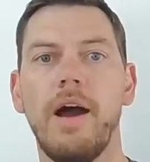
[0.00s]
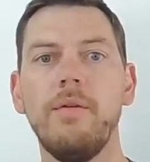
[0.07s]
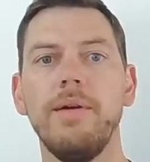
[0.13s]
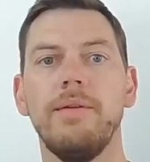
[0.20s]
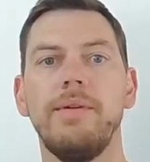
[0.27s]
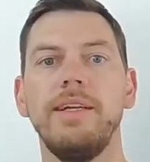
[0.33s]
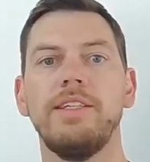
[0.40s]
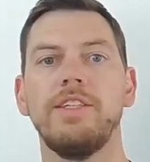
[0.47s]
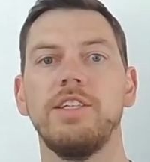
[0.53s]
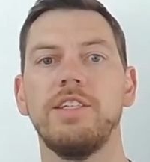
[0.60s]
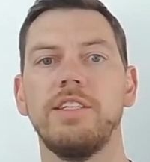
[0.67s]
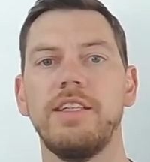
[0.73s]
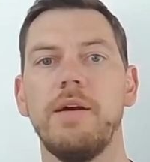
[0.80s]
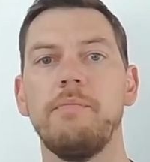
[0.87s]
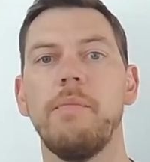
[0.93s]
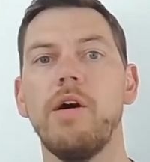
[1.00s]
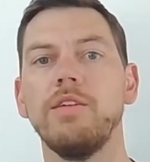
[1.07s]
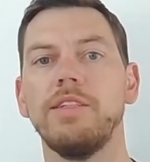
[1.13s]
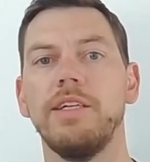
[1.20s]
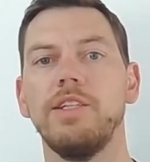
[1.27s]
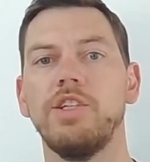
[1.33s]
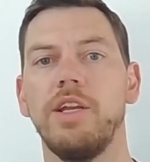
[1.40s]
we reach the step most
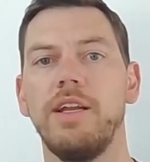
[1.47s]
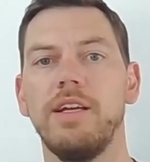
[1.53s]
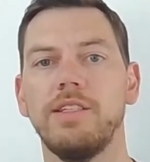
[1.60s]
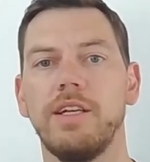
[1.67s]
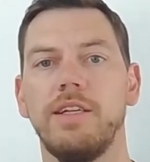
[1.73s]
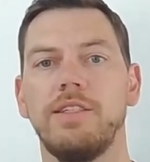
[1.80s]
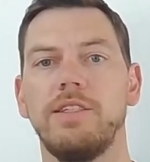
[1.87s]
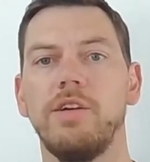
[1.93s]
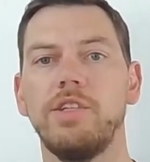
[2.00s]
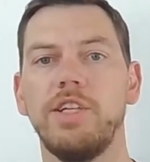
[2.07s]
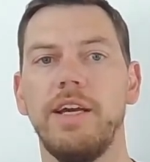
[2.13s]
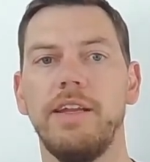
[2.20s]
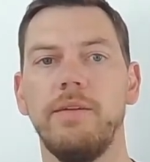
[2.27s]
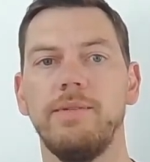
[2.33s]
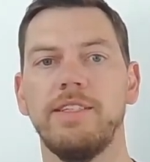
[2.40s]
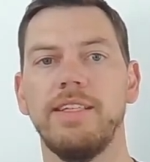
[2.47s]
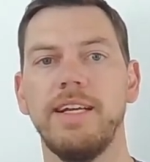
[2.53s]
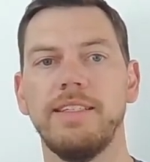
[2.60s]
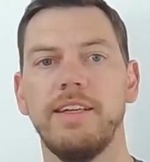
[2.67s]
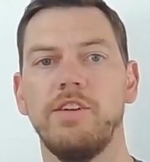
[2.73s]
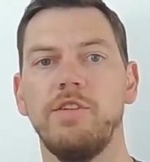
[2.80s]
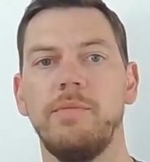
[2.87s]
engineers are associating with test
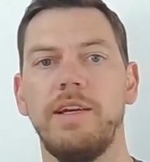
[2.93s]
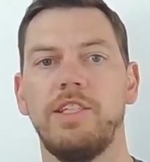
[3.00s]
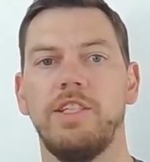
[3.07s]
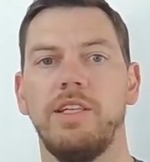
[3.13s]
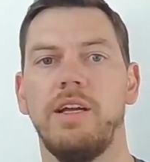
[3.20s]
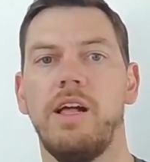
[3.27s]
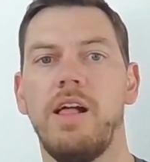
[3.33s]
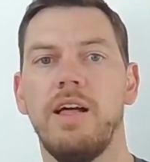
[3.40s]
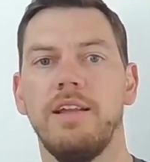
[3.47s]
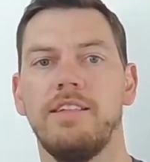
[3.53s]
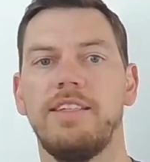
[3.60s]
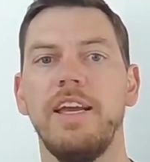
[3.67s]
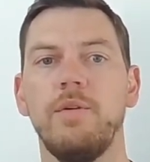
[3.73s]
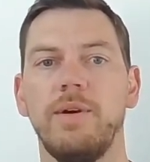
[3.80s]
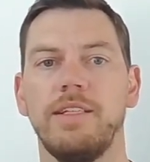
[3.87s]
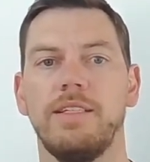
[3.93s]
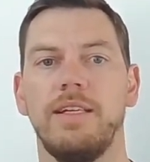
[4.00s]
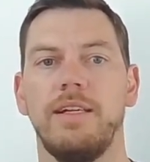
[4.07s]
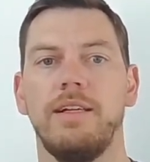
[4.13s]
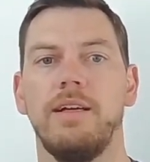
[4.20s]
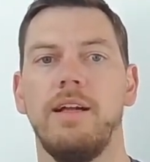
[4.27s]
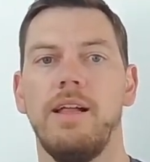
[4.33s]
automation, sequencing.
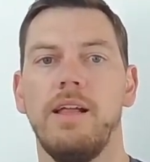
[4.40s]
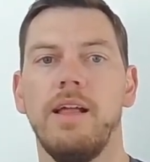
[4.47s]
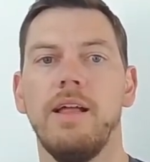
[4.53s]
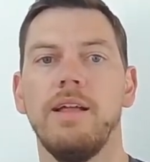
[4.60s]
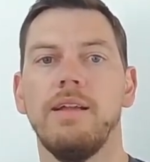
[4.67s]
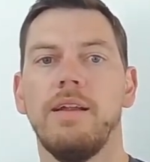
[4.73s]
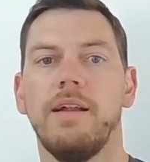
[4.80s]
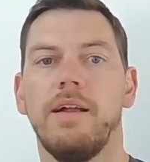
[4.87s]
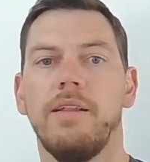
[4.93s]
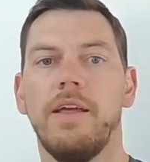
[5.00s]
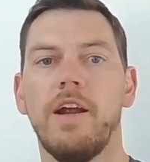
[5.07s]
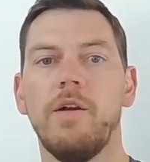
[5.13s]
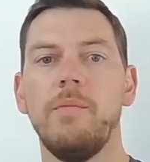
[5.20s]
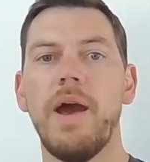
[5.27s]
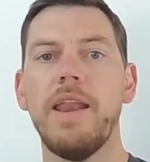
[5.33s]
There are many